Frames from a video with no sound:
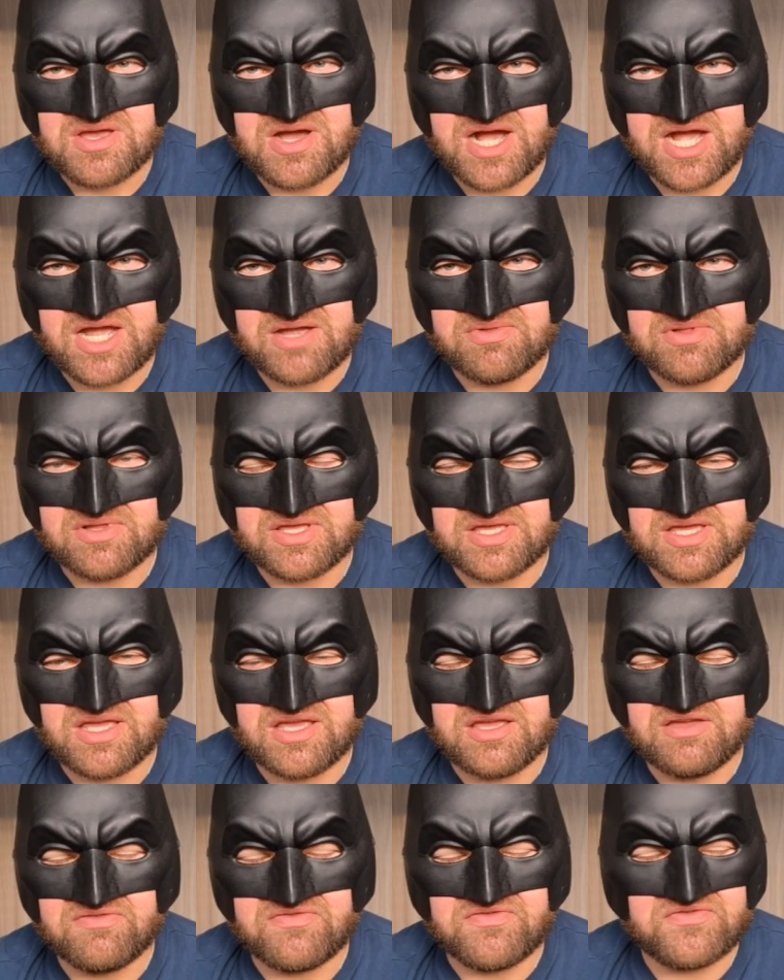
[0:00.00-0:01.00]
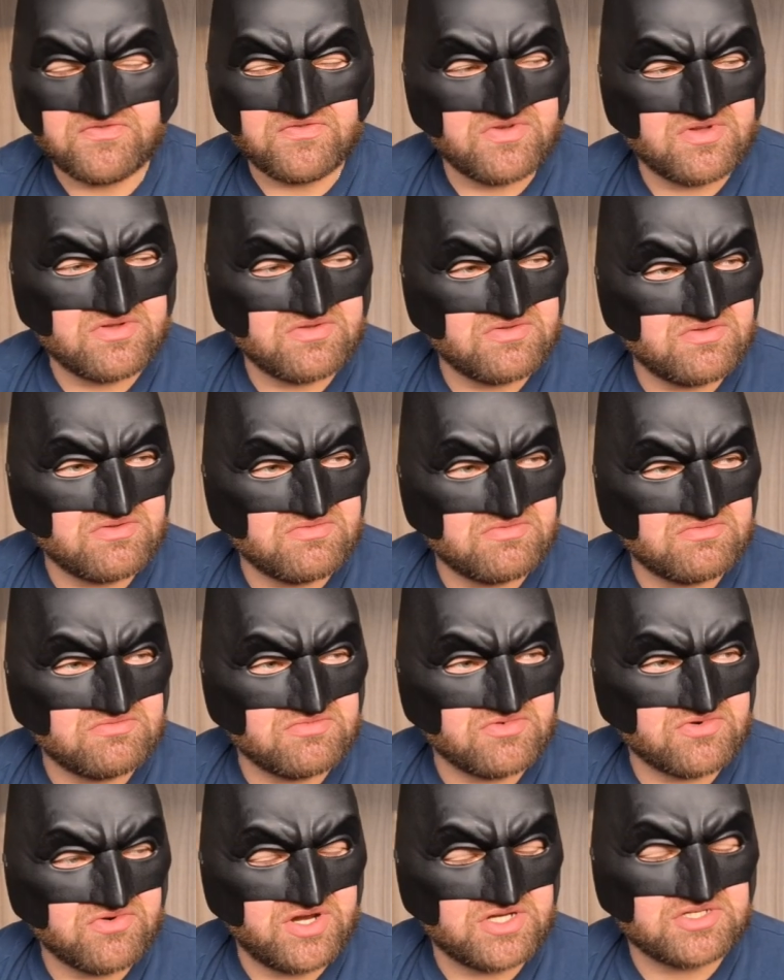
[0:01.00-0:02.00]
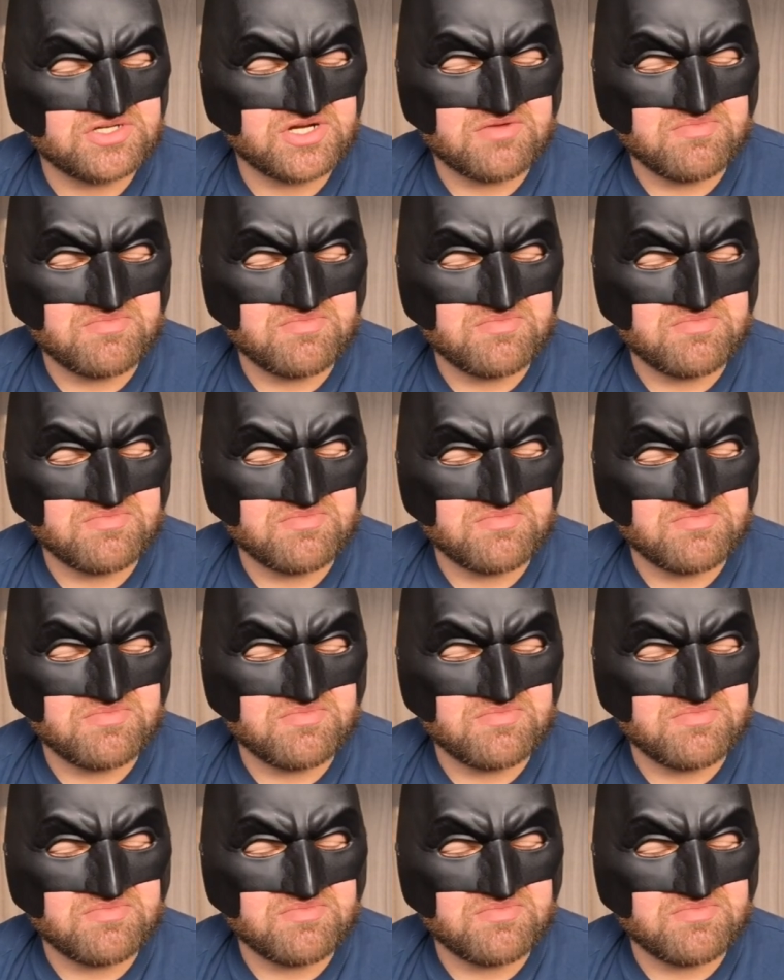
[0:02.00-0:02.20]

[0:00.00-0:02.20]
I will give Creature